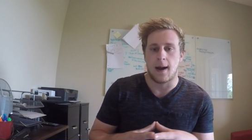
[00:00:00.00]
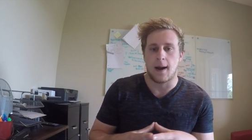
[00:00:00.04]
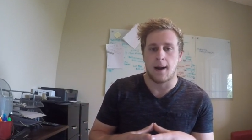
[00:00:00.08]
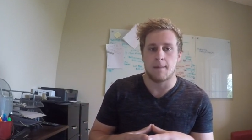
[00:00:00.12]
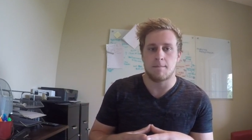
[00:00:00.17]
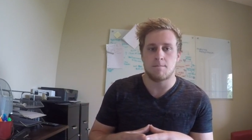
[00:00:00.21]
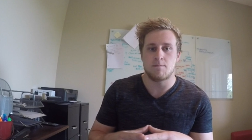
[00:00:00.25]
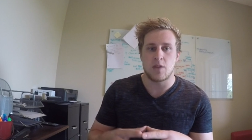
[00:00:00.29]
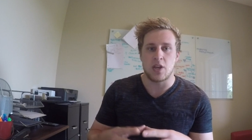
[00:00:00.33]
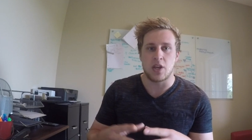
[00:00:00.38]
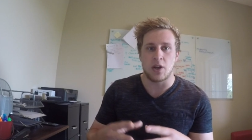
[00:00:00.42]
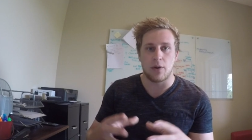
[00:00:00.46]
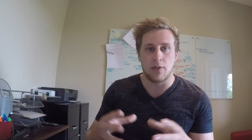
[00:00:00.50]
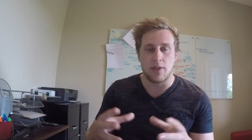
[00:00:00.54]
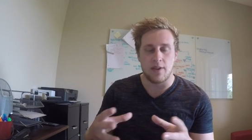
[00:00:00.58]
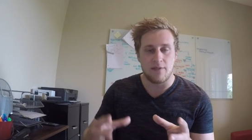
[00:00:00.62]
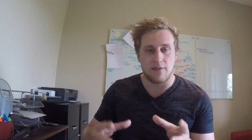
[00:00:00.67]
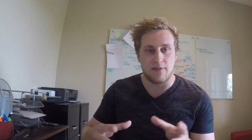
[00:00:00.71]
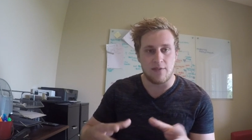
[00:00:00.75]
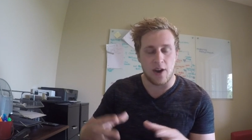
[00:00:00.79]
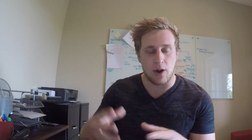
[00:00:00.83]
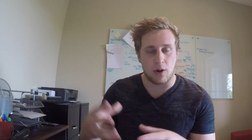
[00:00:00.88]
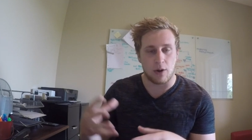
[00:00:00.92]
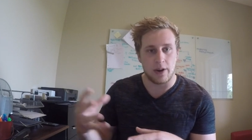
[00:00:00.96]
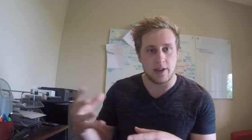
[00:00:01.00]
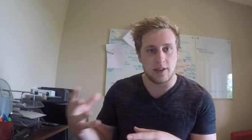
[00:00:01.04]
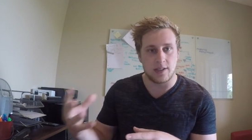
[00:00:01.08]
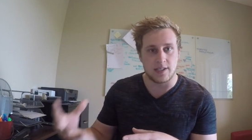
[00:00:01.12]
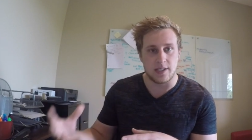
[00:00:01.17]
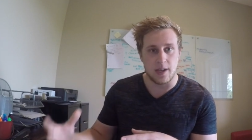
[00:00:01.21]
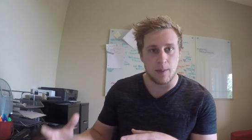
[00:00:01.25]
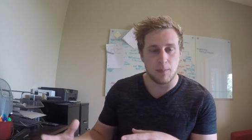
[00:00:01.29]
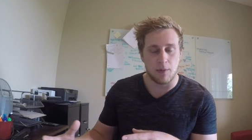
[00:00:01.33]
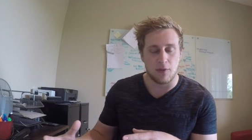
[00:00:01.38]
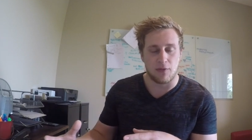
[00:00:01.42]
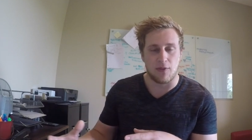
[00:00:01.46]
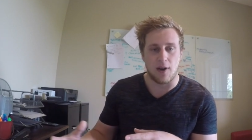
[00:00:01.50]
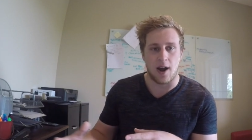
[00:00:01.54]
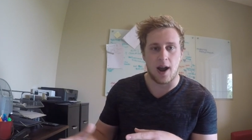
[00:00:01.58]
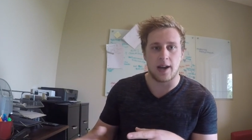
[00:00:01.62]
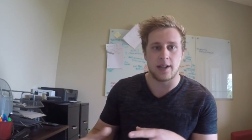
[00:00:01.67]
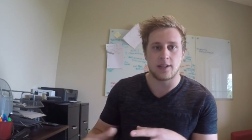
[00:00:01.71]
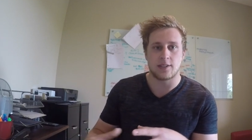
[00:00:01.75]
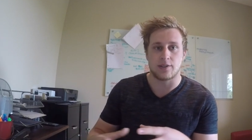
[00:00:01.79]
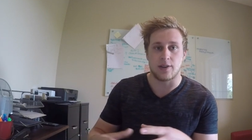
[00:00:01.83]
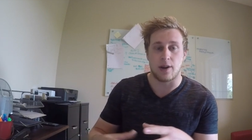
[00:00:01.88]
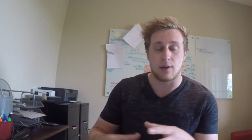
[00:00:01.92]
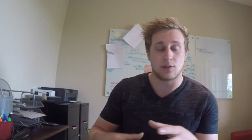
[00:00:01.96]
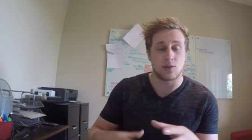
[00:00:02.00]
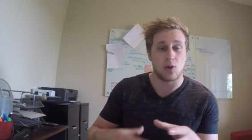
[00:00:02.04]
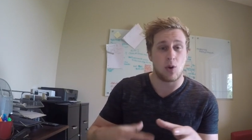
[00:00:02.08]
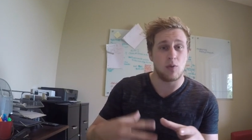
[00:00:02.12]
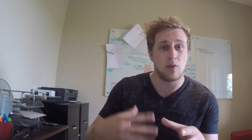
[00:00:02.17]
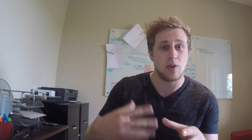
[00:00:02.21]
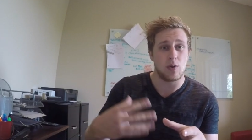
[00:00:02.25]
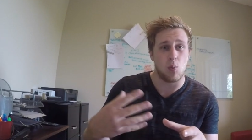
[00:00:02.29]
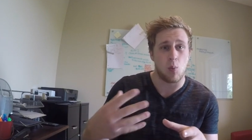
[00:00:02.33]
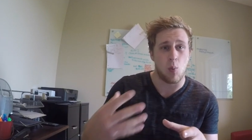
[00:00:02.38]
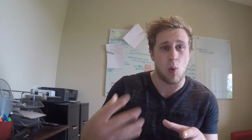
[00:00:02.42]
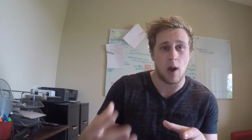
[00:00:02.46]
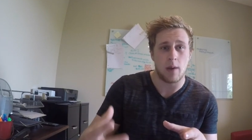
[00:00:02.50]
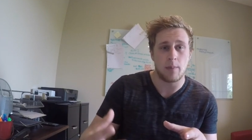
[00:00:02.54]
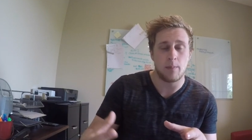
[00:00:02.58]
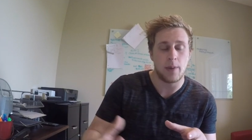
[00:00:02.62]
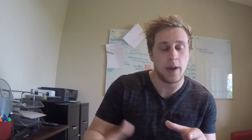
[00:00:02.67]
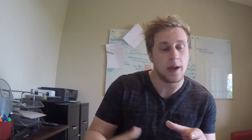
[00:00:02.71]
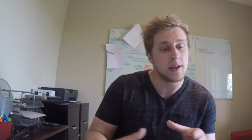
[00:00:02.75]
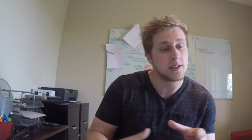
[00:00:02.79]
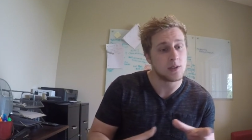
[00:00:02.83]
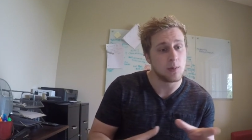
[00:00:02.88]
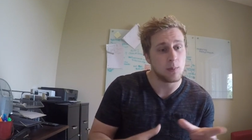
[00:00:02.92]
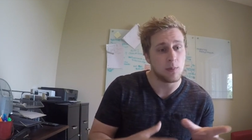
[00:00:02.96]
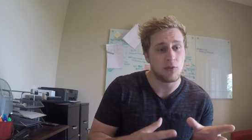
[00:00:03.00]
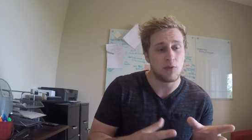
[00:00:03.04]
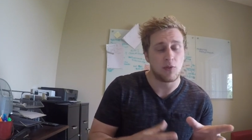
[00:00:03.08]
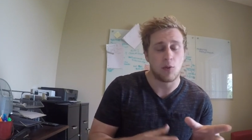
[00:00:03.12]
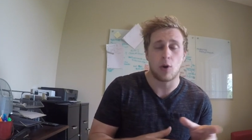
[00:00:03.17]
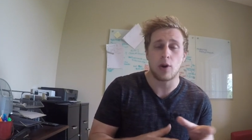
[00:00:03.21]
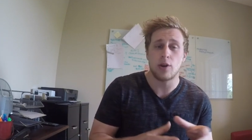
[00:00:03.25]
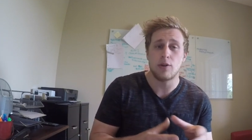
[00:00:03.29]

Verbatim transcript: You know, they very simplified it, so now it's only one pixel.